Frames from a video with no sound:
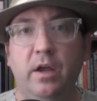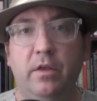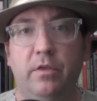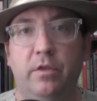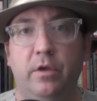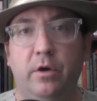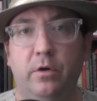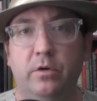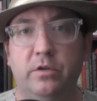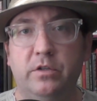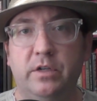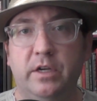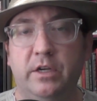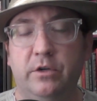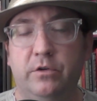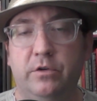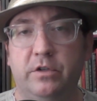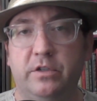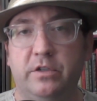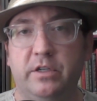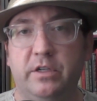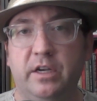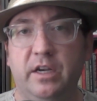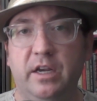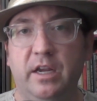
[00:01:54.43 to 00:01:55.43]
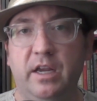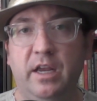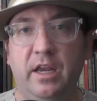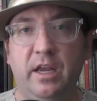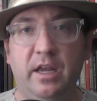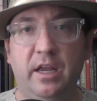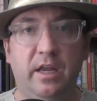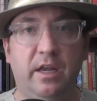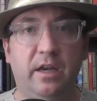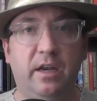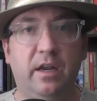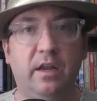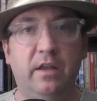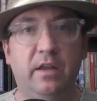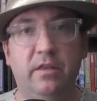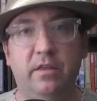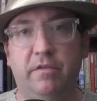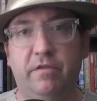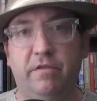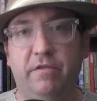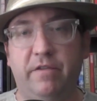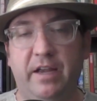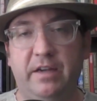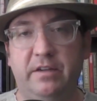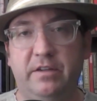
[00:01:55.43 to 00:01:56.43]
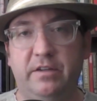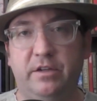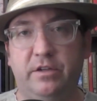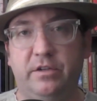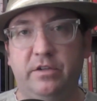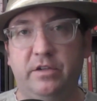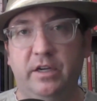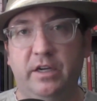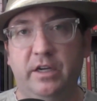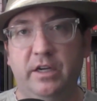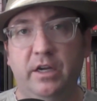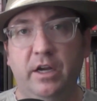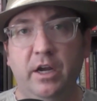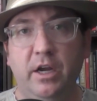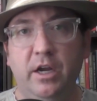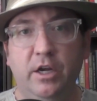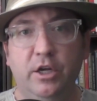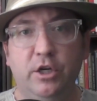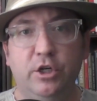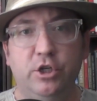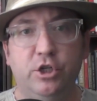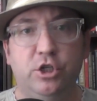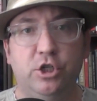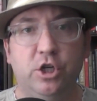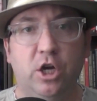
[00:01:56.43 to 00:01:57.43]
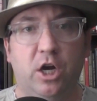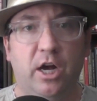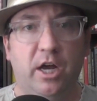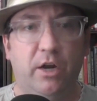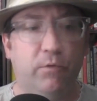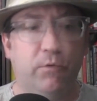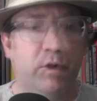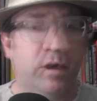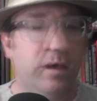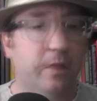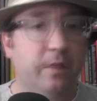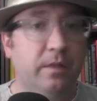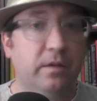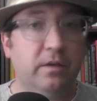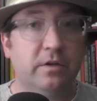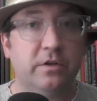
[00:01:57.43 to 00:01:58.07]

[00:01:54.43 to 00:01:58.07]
those interested in the fantasy genre.